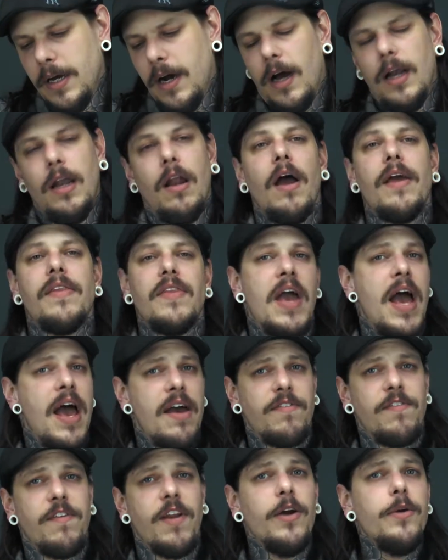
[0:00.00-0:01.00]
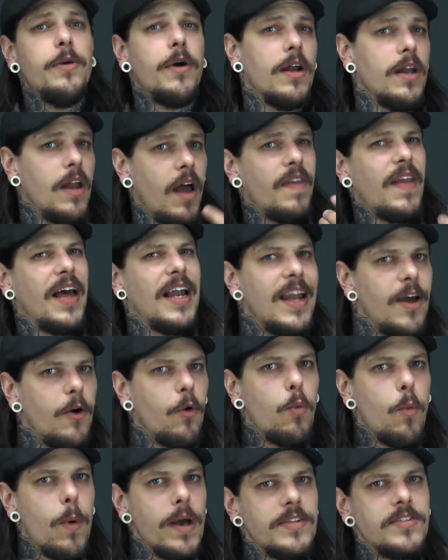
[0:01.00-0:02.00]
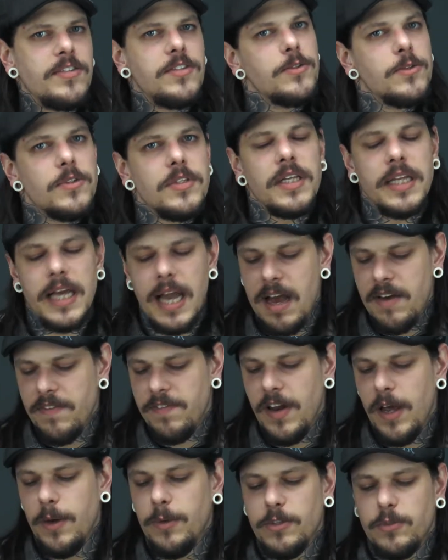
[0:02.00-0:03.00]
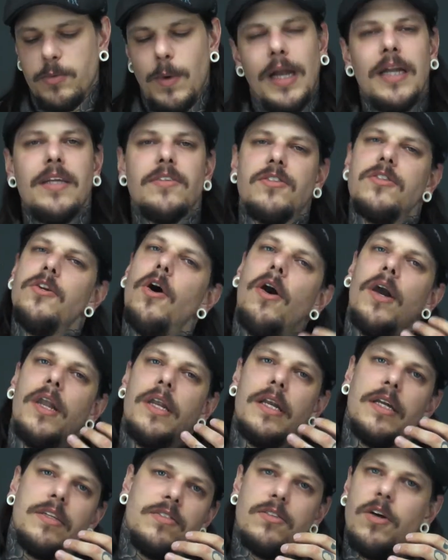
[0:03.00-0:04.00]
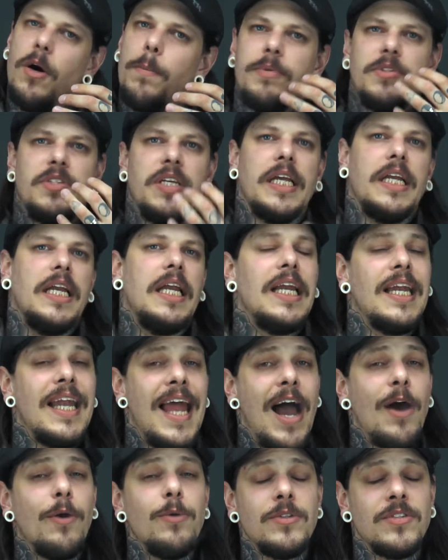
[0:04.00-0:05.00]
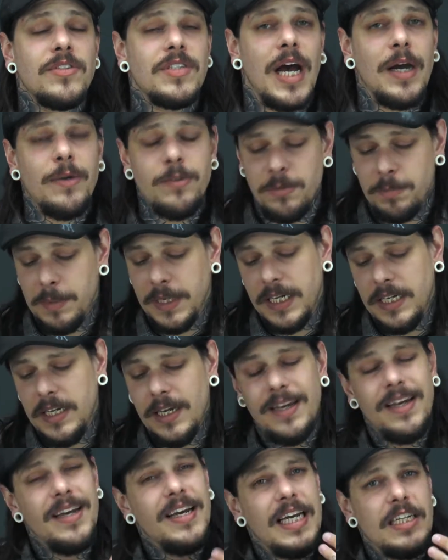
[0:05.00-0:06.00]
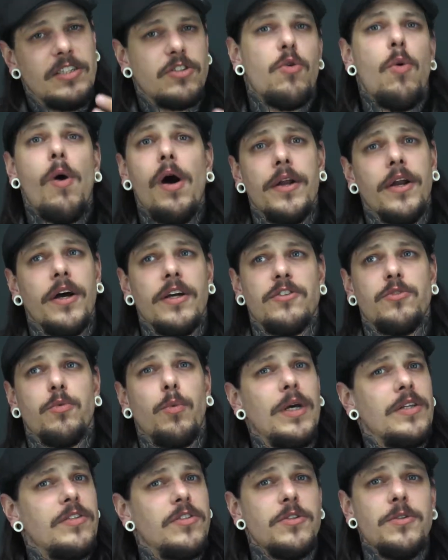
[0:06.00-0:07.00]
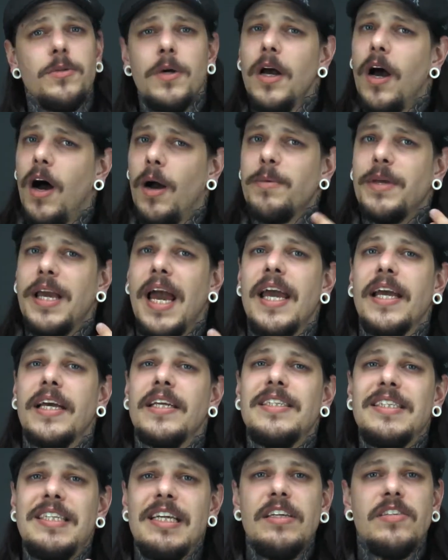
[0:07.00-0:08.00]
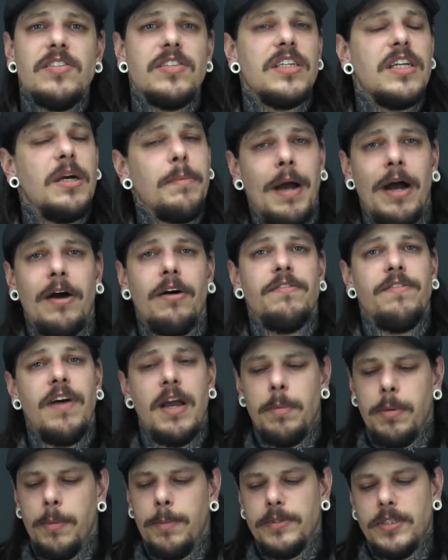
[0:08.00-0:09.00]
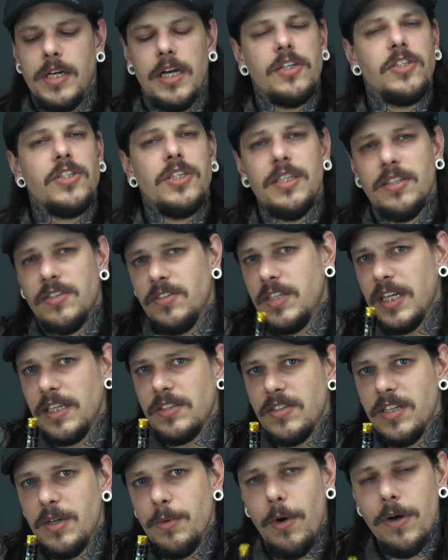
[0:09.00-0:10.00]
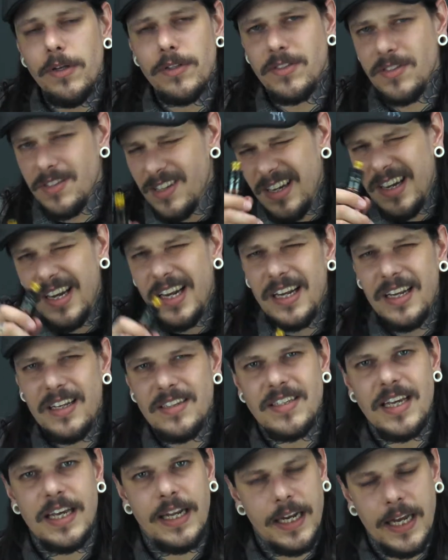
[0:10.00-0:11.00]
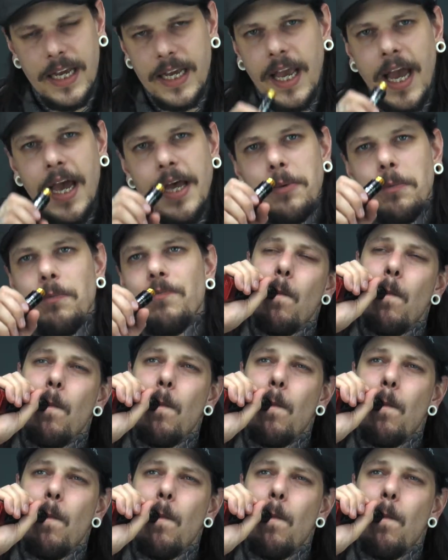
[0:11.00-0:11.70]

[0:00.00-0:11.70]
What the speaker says: I like the airflow. I like that little whistle to the airflow as well. It's not a particularly loud sound, but it's quite a nice whistle. I'm getting a decent amount of vapor production at 60 watts. Let's hit it again.